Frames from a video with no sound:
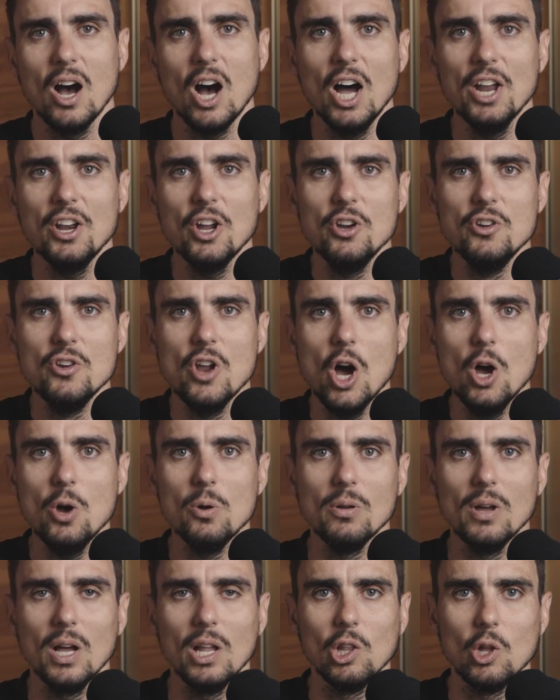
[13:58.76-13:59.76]
I don't
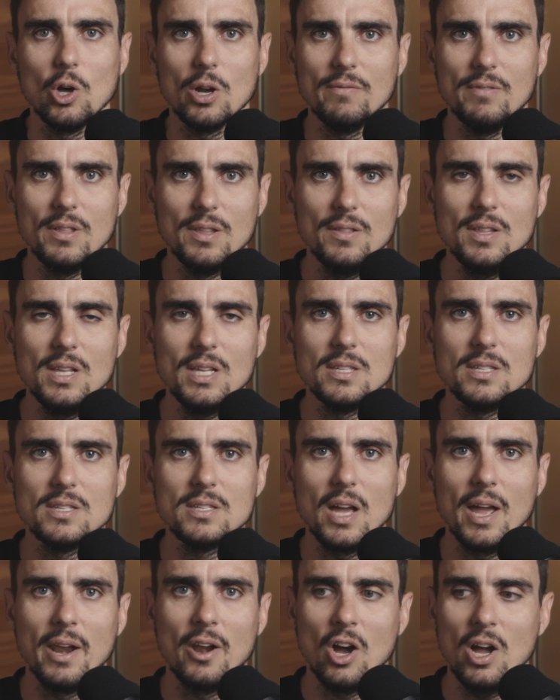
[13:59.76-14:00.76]
know a lot of the
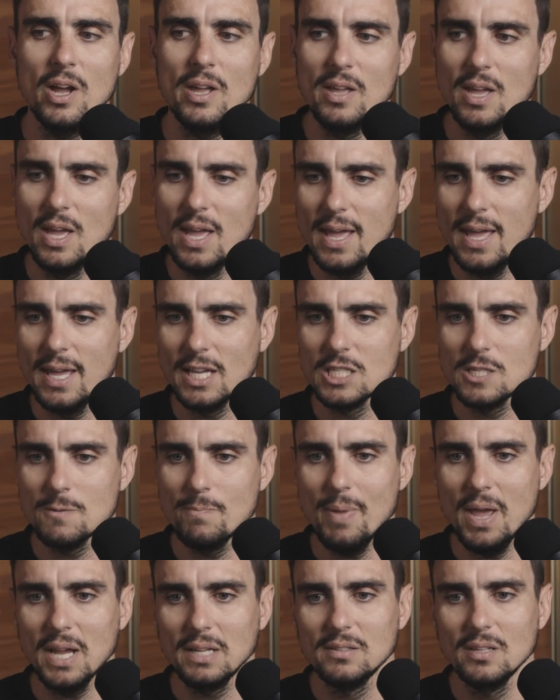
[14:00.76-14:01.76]
things, and I
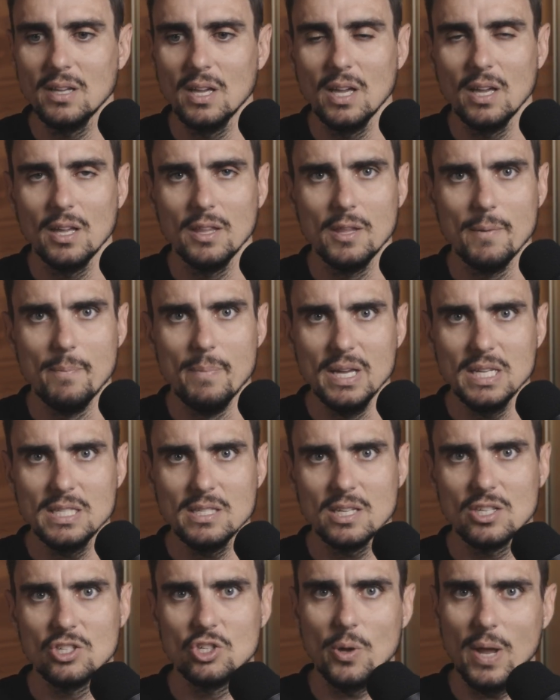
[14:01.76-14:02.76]
expect the
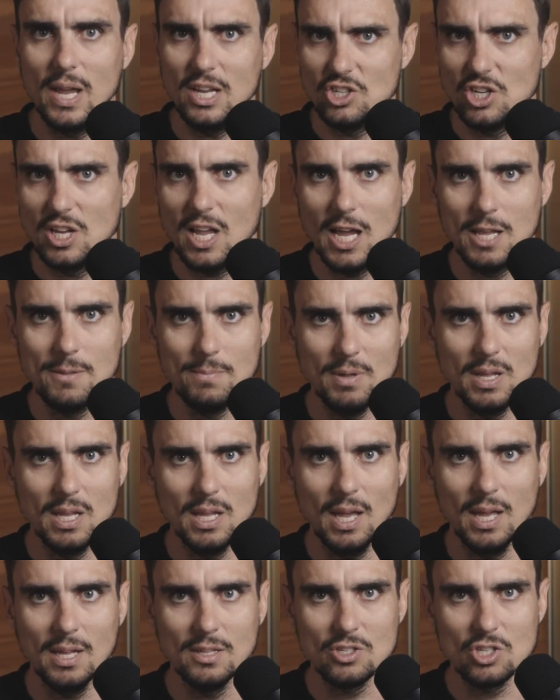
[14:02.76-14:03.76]
business to educate
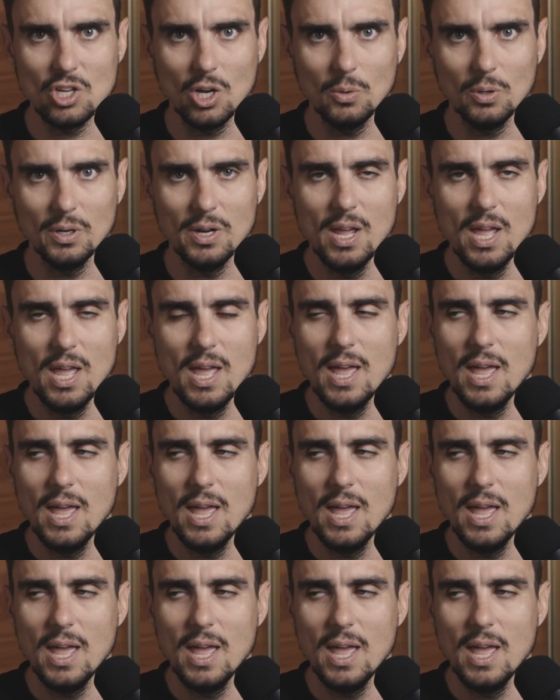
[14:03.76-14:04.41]
me and so on.